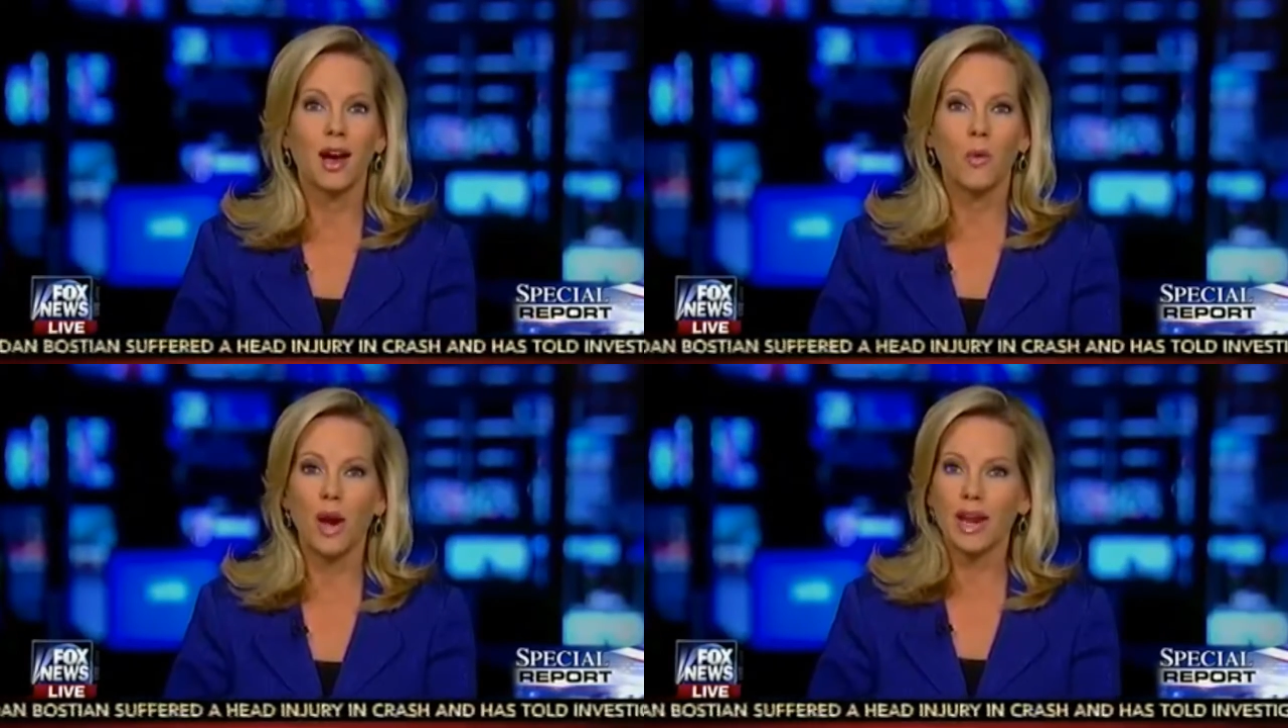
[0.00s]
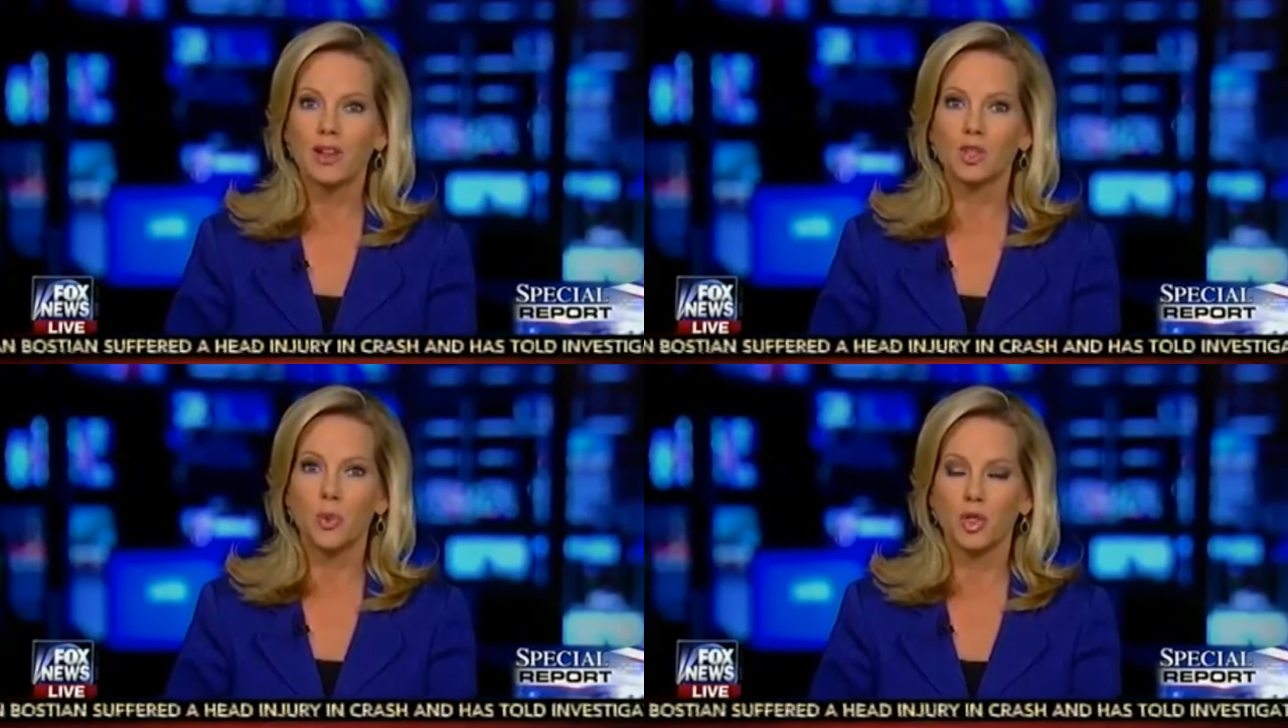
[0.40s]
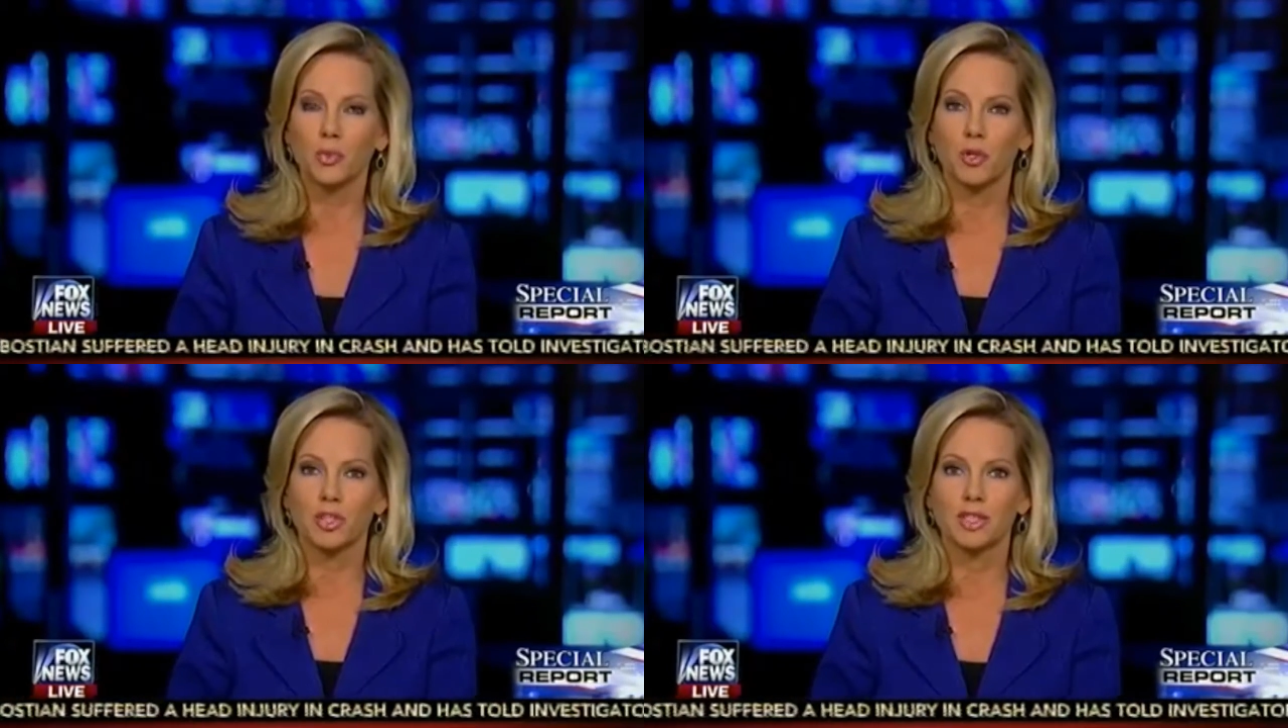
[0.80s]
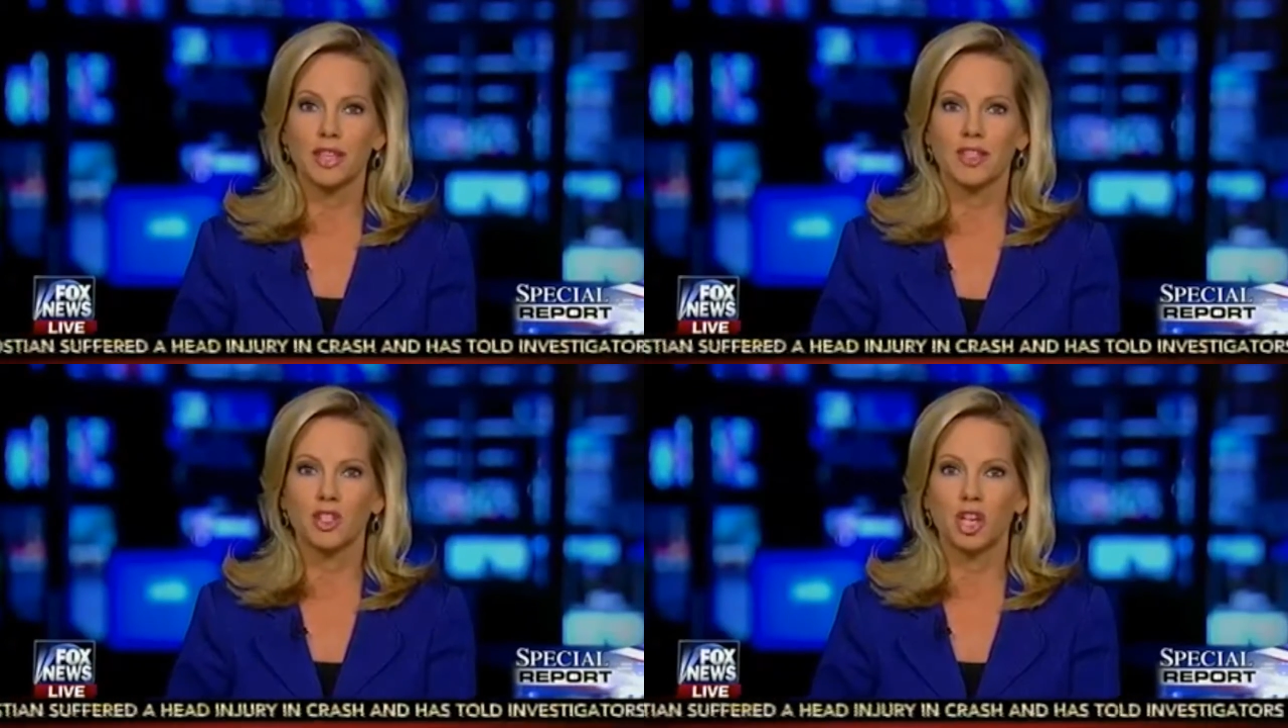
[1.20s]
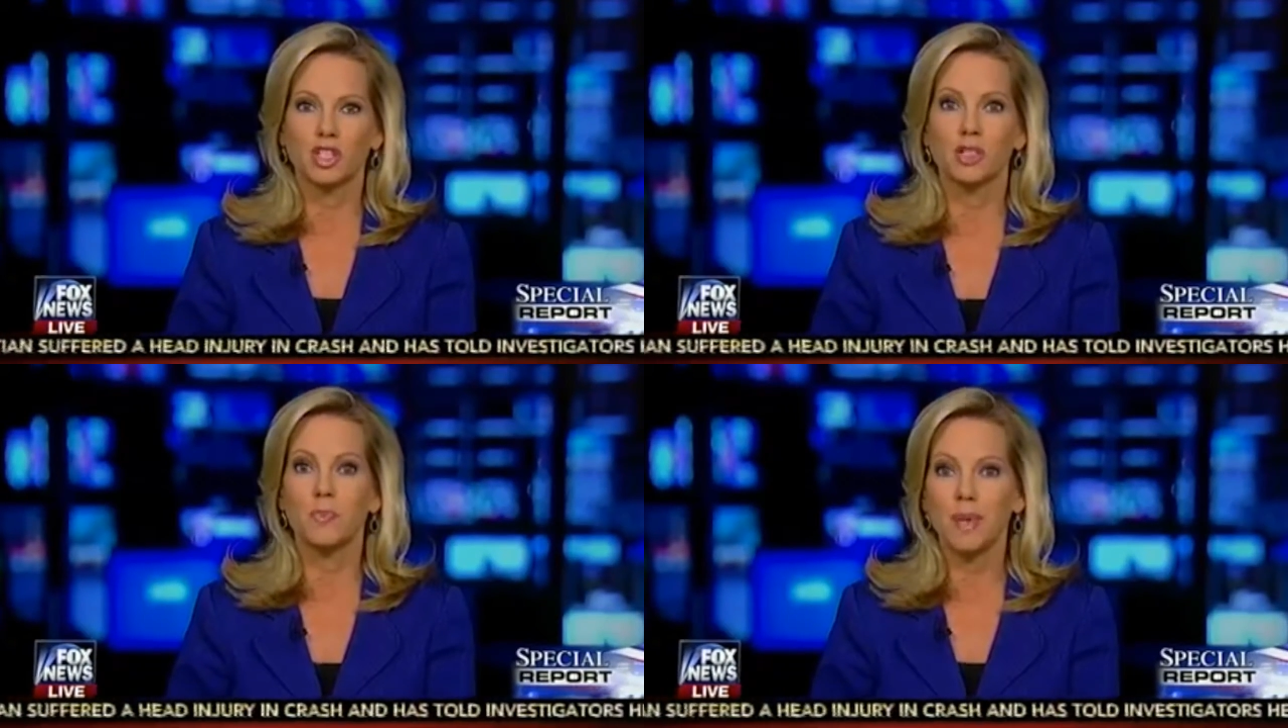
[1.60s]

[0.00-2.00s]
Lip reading: a White House spokesperson said the judges